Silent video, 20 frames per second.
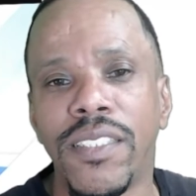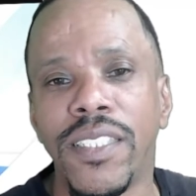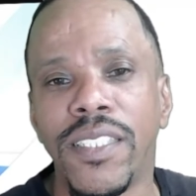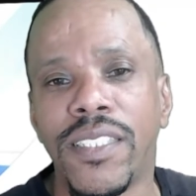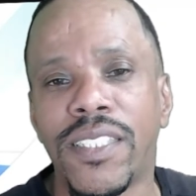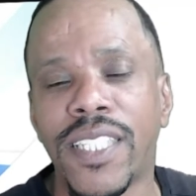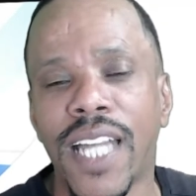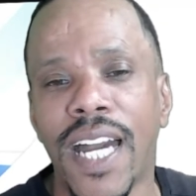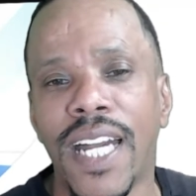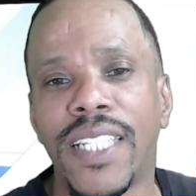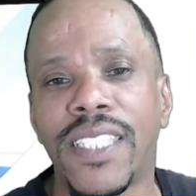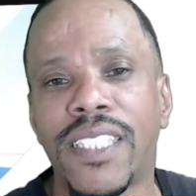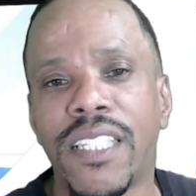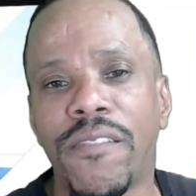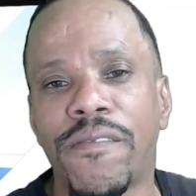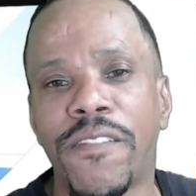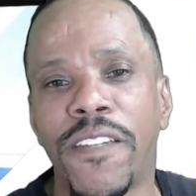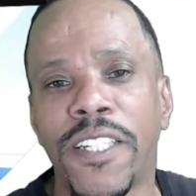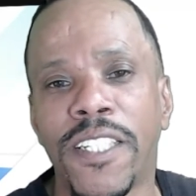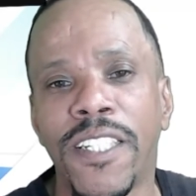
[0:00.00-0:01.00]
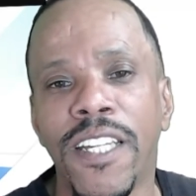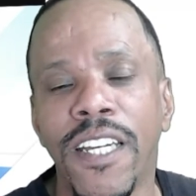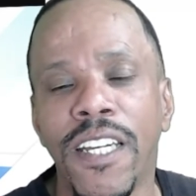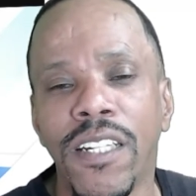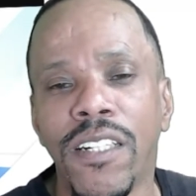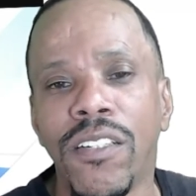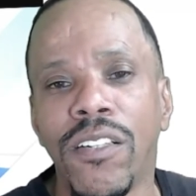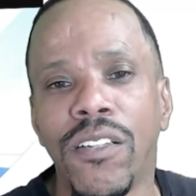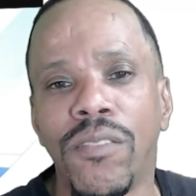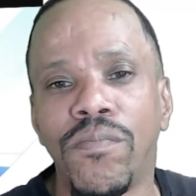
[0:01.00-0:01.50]
scientific
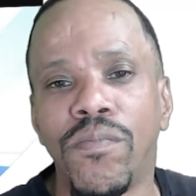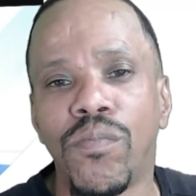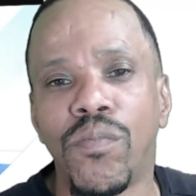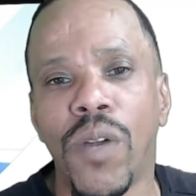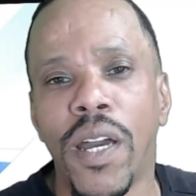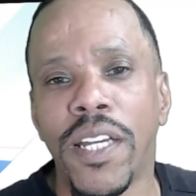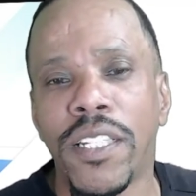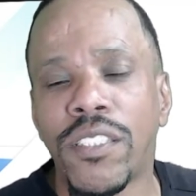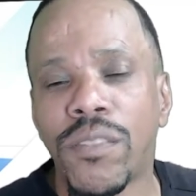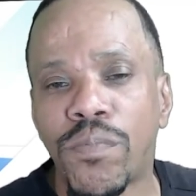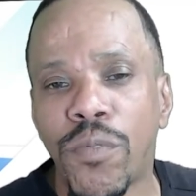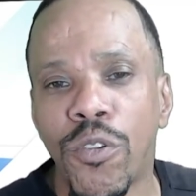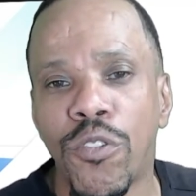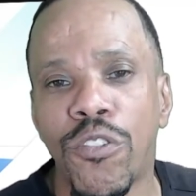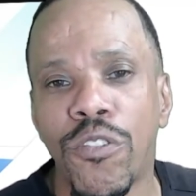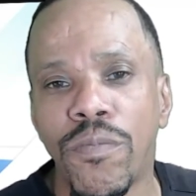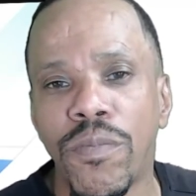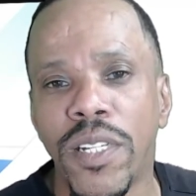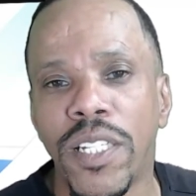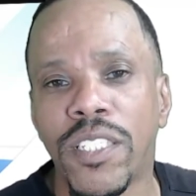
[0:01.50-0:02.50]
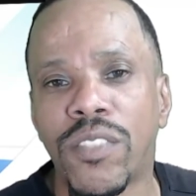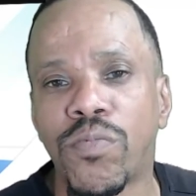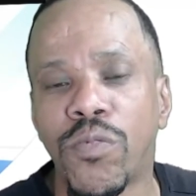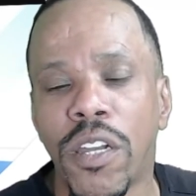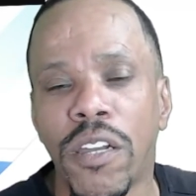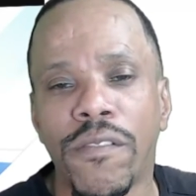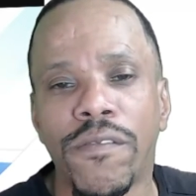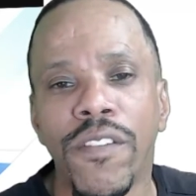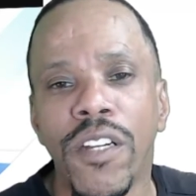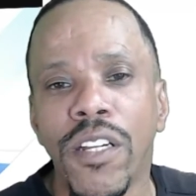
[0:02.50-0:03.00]
experiments
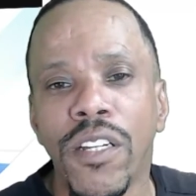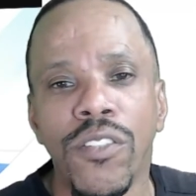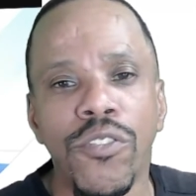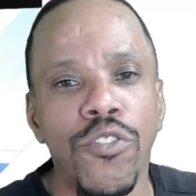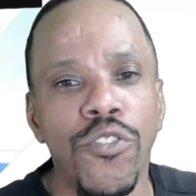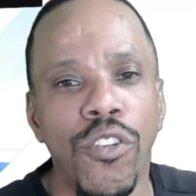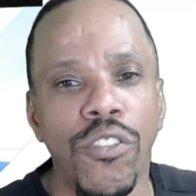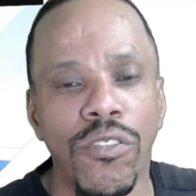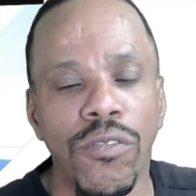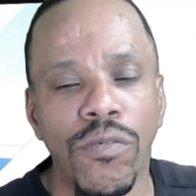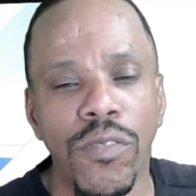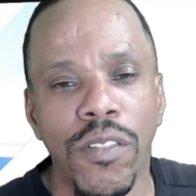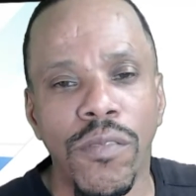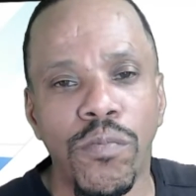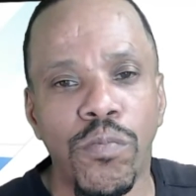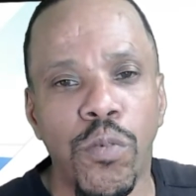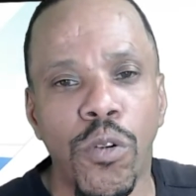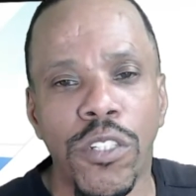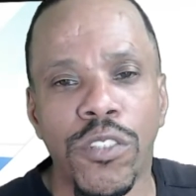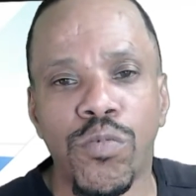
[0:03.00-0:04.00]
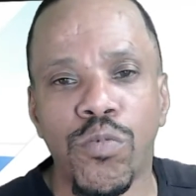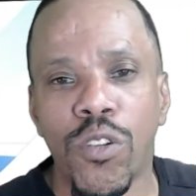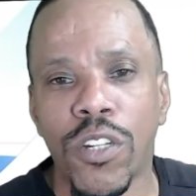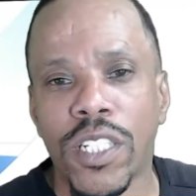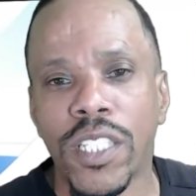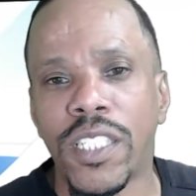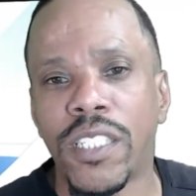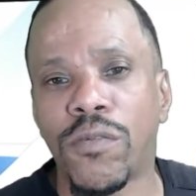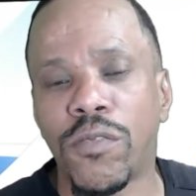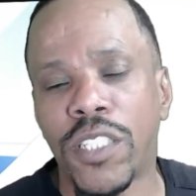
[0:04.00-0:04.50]
with what's
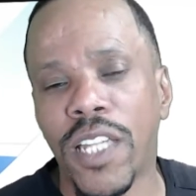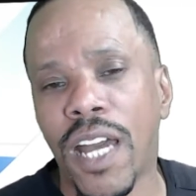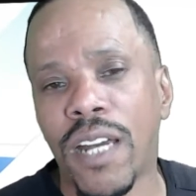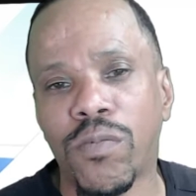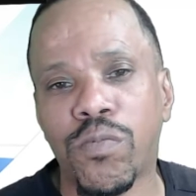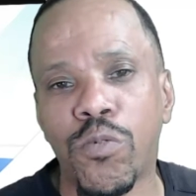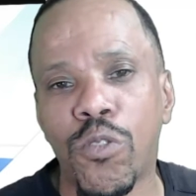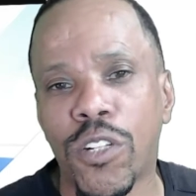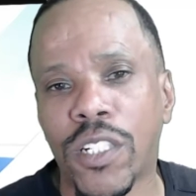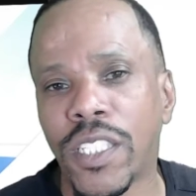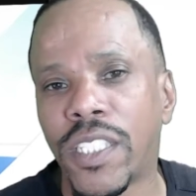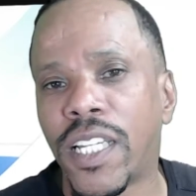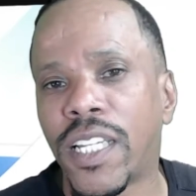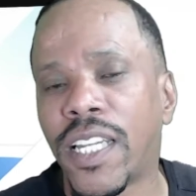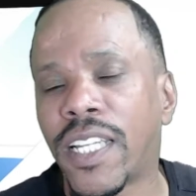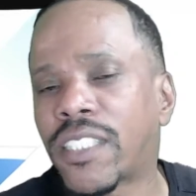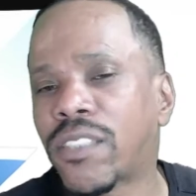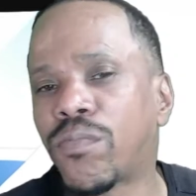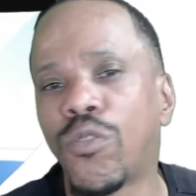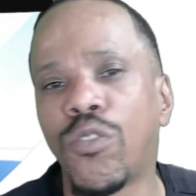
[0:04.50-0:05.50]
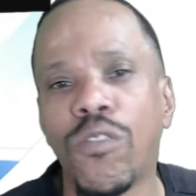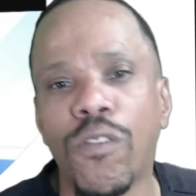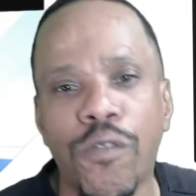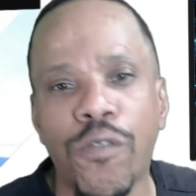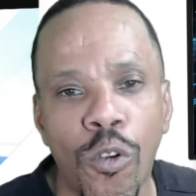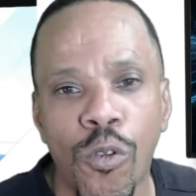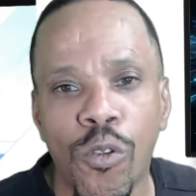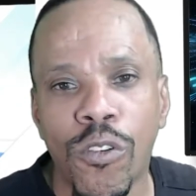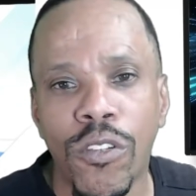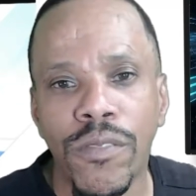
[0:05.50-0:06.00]
working and what's not working, and let's move
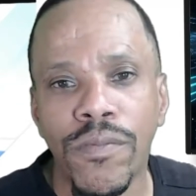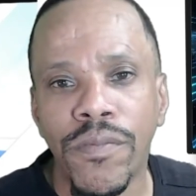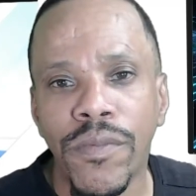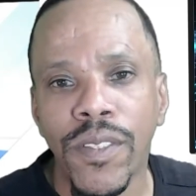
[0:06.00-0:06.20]
forward.